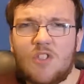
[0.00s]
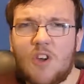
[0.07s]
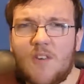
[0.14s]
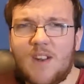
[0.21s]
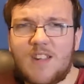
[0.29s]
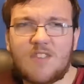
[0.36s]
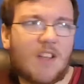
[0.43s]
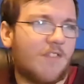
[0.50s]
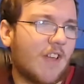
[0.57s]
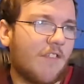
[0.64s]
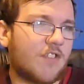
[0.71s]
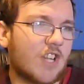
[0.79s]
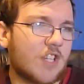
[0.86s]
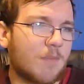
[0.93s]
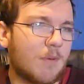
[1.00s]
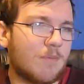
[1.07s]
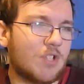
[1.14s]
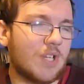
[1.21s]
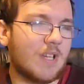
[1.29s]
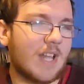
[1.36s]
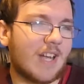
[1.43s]
Not really safe to have a Tasmo
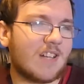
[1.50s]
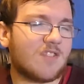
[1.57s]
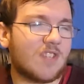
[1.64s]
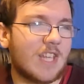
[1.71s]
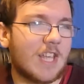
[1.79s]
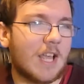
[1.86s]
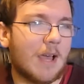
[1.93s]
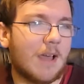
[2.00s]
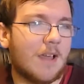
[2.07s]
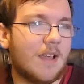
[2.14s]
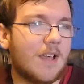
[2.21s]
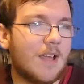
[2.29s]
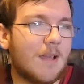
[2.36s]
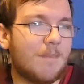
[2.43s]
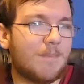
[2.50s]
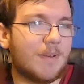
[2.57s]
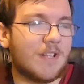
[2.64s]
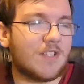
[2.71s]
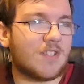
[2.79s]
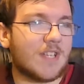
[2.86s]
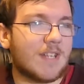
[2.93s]
machine next to the
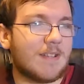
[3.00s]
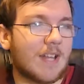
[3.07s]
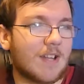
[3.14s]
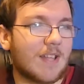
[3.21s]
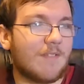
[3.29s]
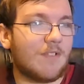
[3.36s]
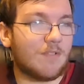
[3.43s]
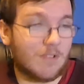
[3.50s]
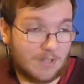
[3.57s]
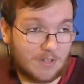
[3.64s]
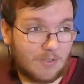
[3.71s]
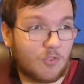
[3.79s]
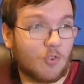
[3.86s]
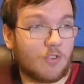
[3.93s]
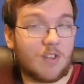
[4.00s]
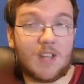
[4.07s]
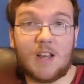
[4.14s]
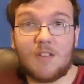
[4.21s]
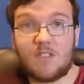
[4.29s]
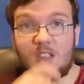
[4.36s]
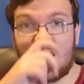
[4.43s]
PC. Daddy sorted
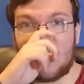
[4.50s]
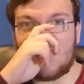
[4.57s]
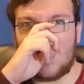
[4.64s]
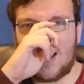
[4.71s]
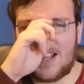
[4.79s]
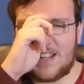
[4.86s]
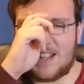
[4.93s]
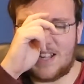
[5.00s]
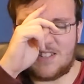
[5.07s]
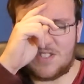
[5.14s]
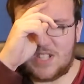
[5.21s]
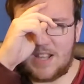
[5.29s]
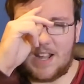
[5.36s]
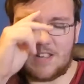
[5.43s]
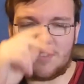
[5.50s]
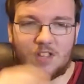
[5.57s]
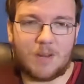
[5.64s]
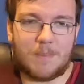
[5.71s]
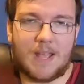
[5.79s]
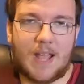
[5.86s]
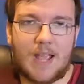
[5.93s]
out saying that's going
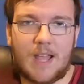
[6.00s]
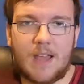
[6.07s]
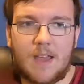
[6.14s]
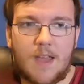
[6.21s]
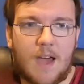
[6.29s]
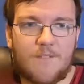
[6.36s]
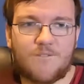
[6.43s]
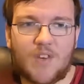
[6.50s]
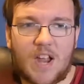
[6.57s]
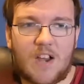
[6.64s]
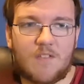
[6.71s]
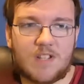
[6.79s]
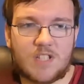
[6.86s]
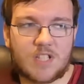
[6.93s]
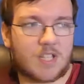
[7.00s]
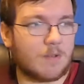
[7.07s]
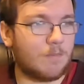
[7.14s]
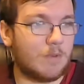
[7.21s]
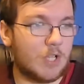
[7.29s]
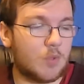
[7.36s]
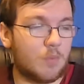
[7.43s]
to be a fire risk,
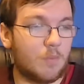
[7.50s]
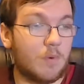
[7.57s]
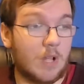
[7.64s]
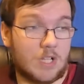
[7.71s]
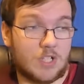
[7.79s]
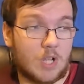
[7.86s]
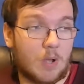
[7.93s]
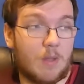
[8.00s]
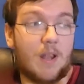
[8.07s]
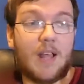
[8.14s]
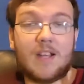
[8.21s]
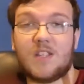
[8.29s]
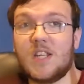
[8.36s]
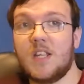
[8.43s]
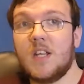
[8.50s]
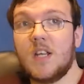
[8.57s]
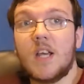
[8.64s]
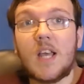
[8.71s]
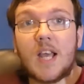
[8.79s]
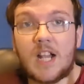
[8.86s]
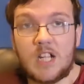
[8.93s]
which was, like I said,
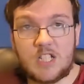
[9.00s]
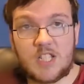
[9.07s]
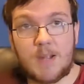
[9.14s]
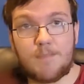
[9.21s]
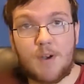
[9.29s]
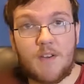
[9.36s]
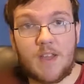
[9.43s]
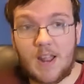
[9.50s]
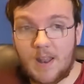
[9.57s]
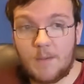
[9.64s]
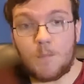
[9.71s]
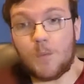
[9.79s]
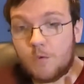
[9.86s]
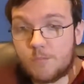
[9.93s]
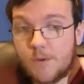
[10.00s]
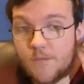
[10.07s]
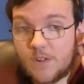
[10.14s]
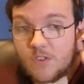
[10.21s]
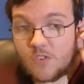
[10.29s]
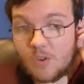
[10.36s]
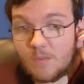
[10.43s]
it's temporary and then we'll move
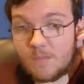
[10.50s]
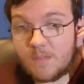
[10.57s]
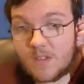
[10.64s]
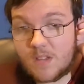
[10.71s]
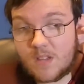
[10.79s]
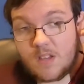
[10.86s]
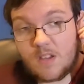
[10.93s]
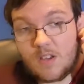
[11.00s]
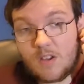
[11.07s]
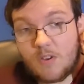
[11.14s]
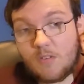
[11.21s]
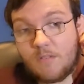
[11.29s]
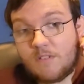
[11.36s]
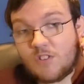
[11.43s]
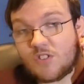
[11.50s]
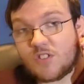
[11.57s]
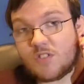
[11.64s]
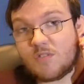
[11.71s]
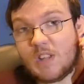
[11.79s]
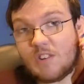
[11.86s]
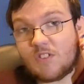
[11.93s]
it soon. We're just
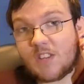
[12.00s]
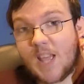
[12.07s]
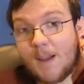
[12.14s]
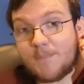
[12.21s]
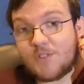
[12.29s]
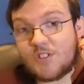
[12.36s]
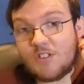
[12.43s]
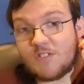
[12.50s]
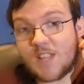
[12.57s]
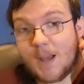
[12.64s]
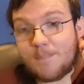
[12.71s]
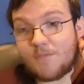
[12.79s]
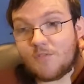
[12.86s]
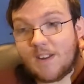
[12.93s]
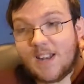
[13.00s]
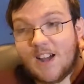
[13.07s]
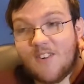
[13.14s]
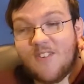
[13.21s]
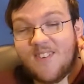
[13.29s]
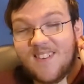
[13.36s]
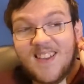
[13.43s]
down to cappuccino taps right
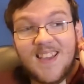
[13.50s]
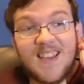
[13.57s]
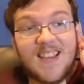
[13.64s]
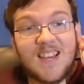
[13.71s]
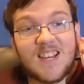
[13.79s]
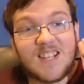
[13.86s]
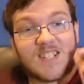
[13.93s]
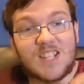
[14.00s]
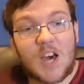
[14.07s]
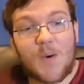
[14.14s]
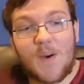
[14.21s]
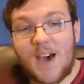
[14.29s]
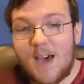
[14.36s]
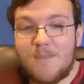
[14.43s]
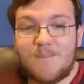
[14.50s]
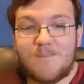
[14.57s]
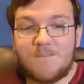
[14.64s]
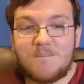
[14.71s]
now. it's all